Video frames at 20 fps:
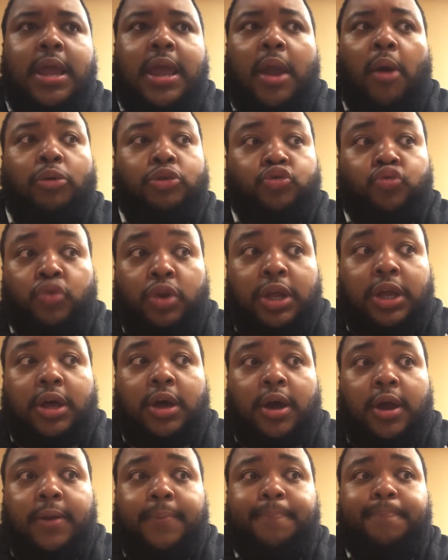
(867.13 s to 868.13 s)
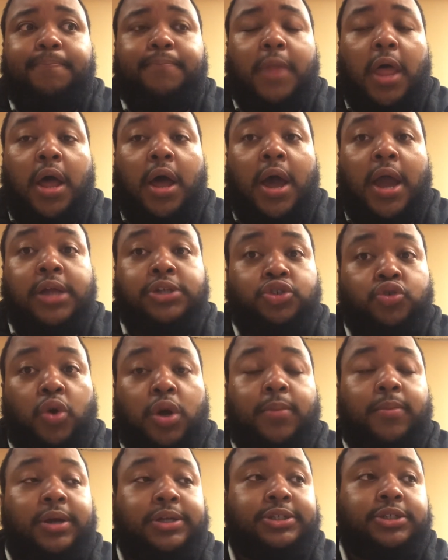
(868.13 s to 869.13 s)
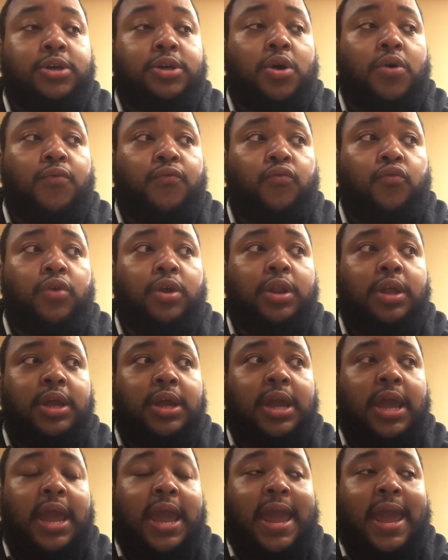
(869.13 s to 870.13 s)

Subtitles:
It was really good. I enjoyed myself, really.